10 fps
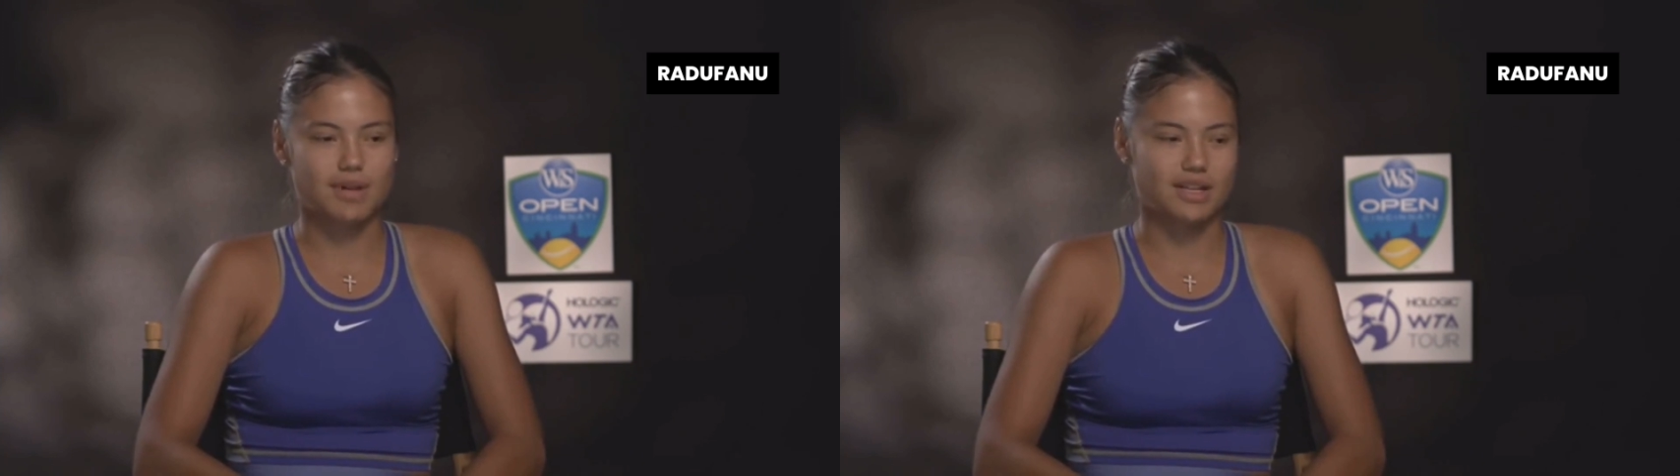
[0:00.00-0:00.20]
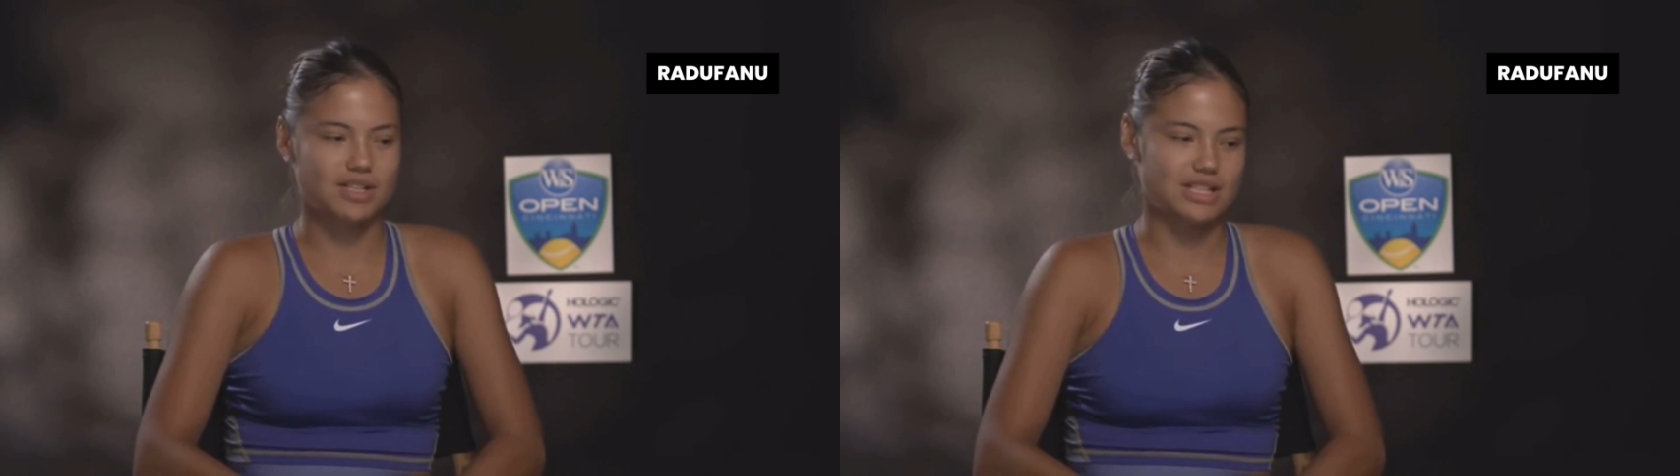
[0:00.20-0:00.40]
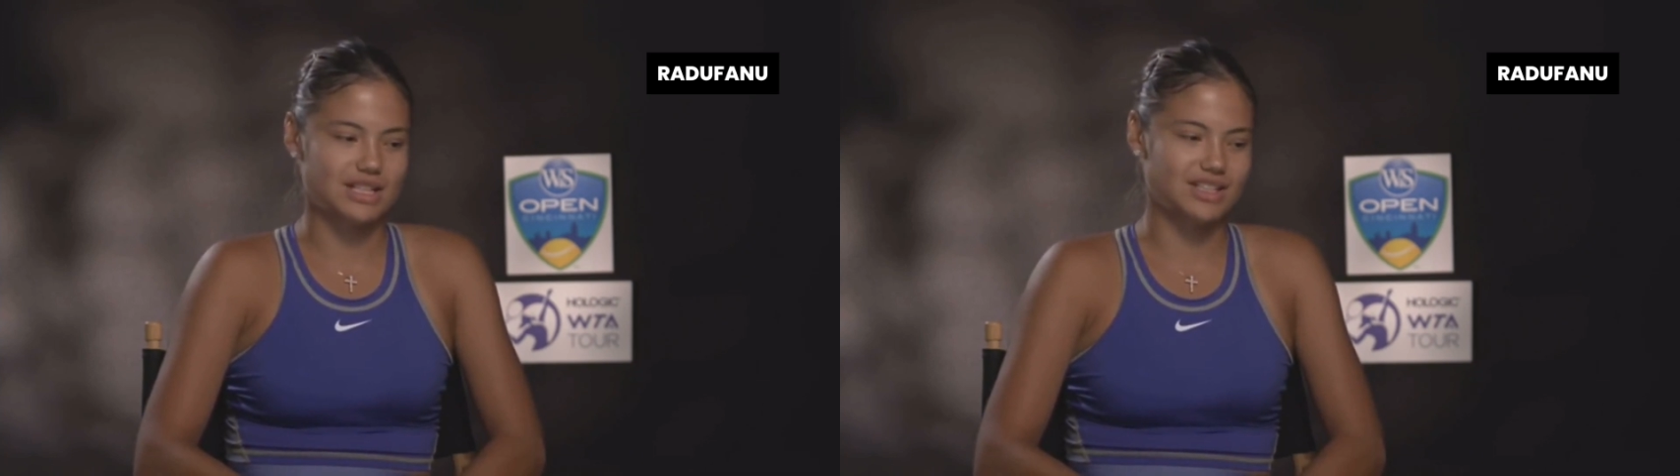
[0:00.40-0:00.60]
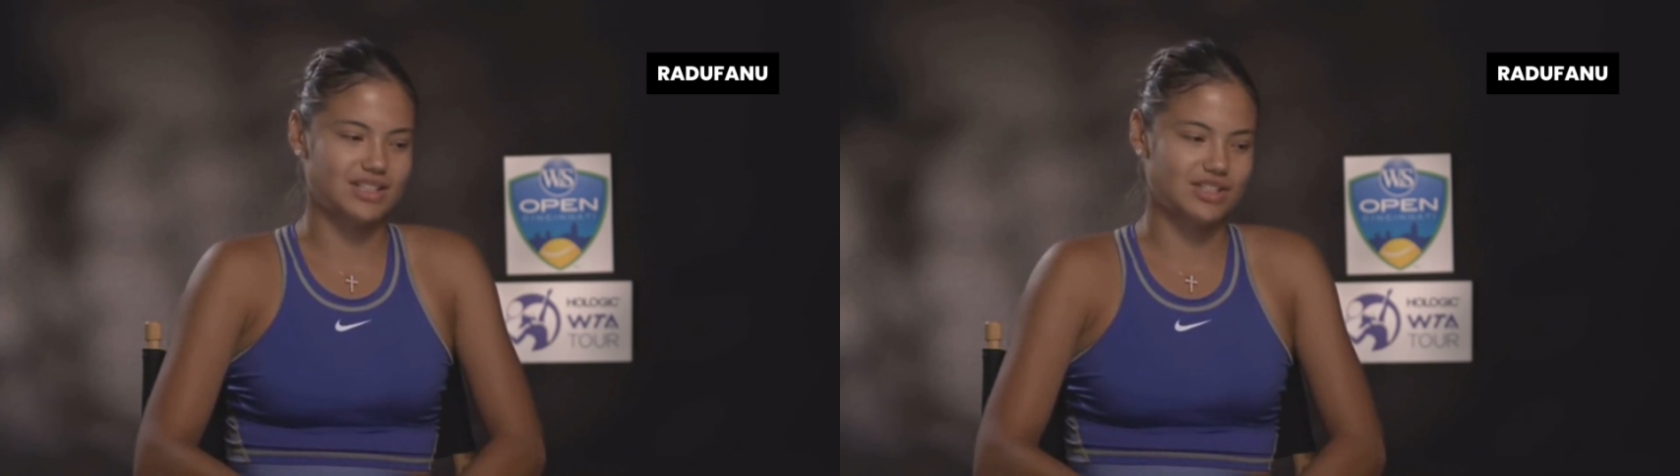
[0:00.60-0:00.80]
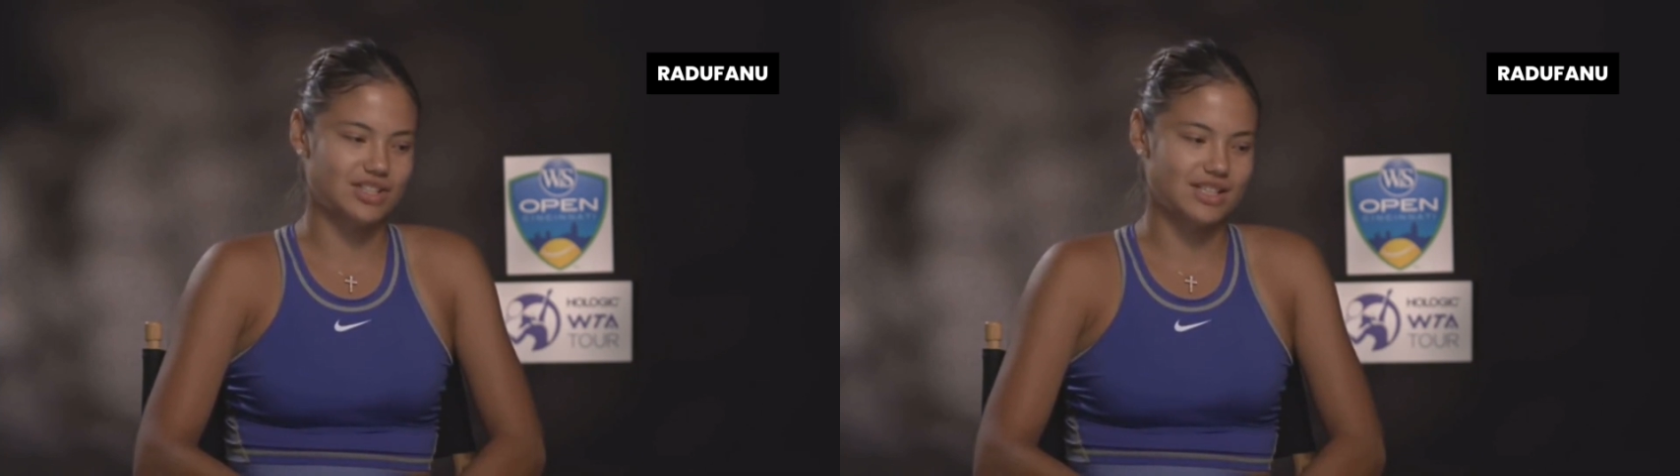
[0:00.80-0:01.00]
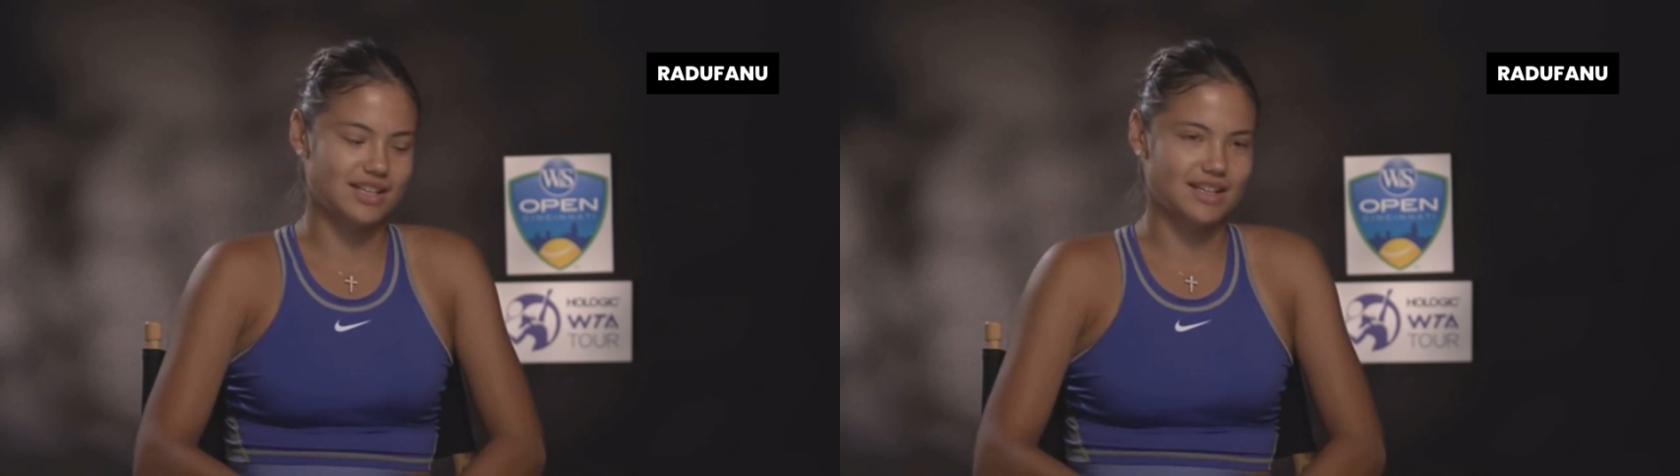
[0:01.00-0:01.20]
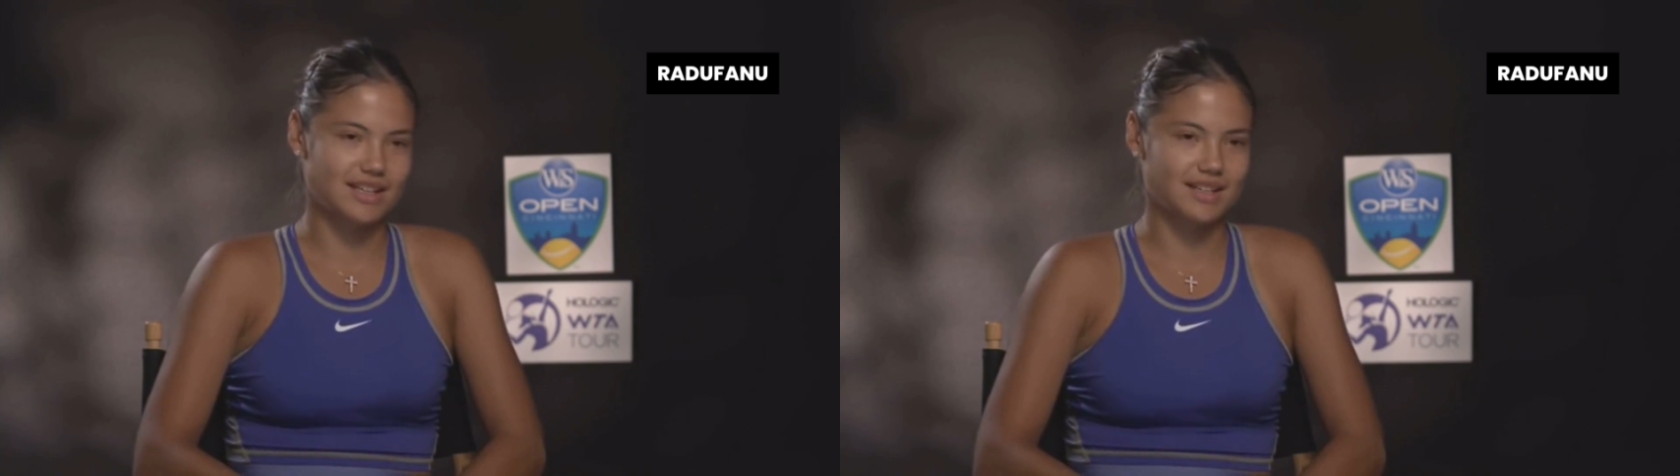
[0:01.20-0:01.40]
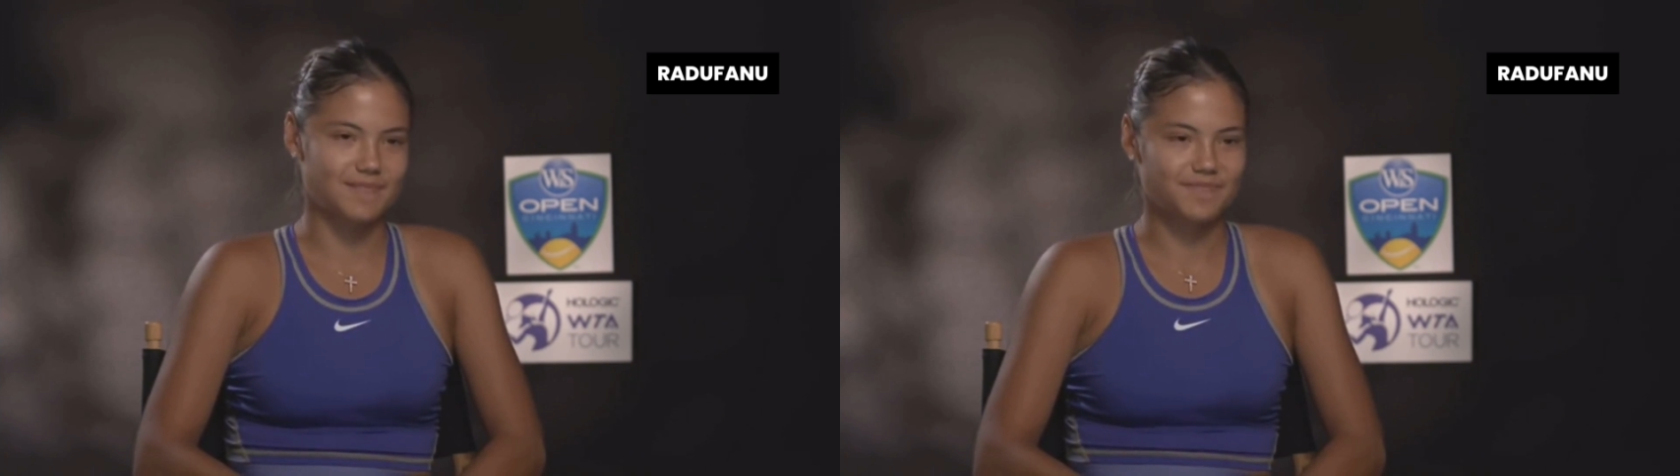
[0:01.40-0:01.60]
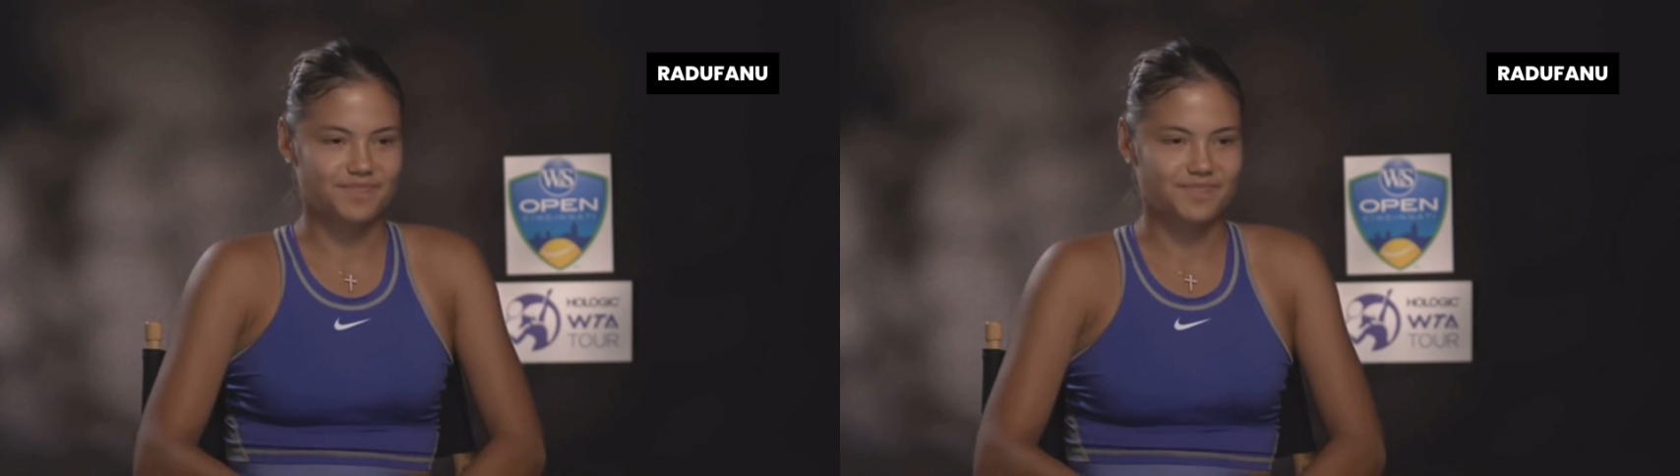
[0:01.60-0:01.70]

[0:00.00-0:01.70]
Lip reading: Like she's gonna